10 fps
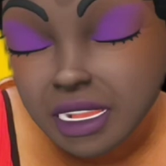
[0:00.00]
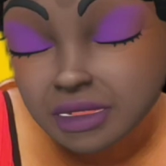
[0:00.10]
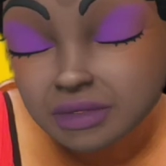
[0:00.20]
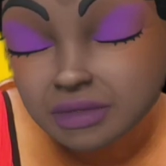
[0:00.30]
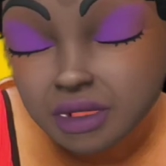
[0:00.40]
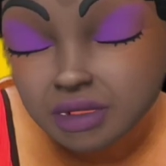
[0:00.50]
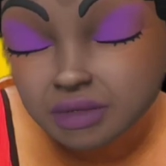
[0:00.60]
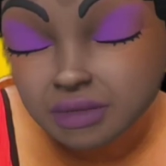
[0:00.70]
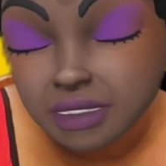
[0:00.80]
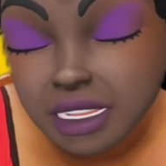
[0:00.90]

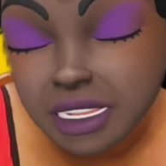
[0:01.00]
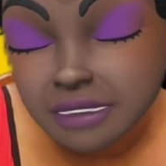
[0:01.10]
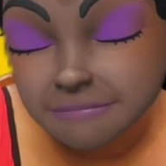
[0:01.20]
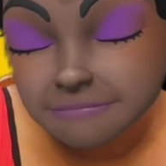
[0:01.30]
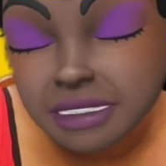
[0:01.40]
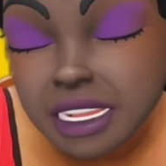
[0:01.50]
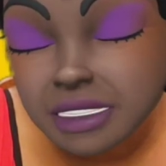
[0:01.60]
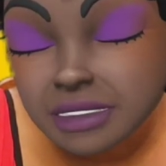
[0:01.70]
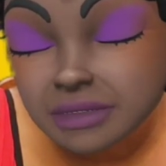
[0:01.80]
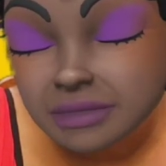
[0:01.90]
Further, black
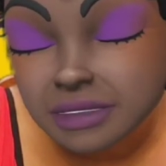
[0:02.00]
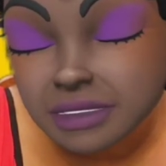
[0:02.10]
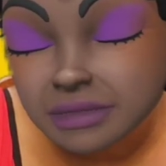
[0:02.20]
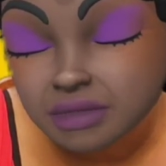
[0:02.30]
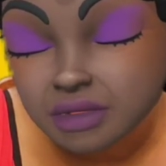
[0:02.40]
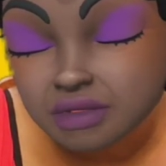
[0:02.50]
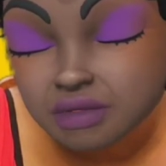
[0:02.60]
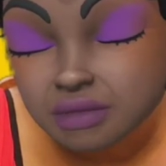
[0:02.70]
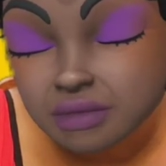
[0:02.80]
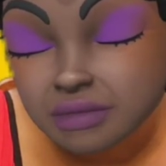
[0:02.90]
adult males
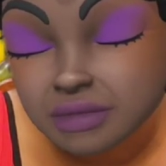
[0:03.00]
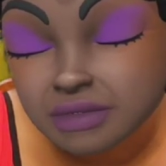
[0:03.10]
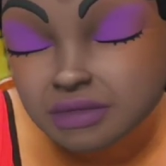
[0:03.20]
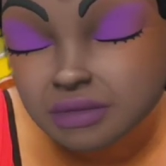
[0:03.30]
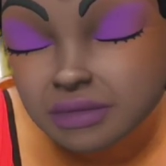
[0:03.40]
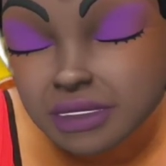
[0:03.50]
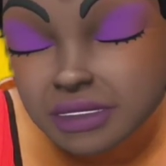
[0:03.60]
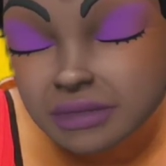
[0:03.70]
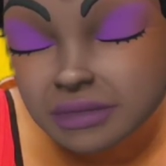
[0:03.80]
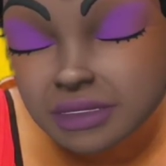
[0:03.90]
also refer to the
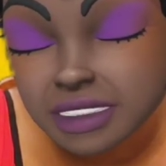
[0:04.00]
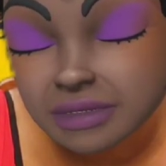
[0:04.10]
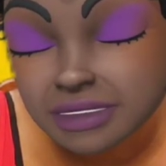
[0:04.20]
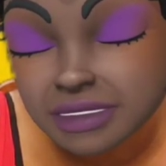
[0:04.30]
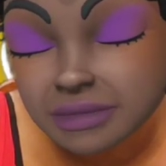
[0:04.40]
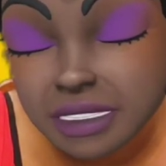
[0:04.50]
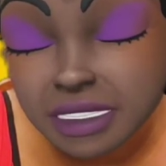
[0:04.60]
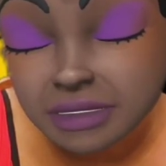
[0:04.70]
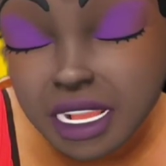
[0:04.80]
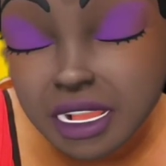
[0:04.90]
place where they sleep
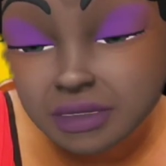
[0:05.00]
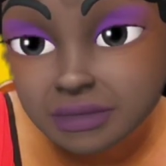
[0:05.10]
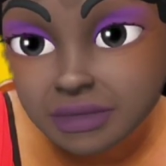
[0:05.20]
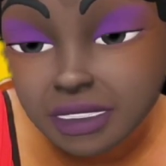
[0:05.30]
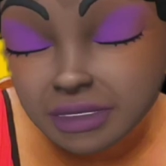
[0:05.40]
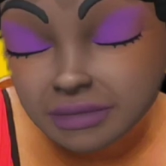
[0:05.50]
as a crib.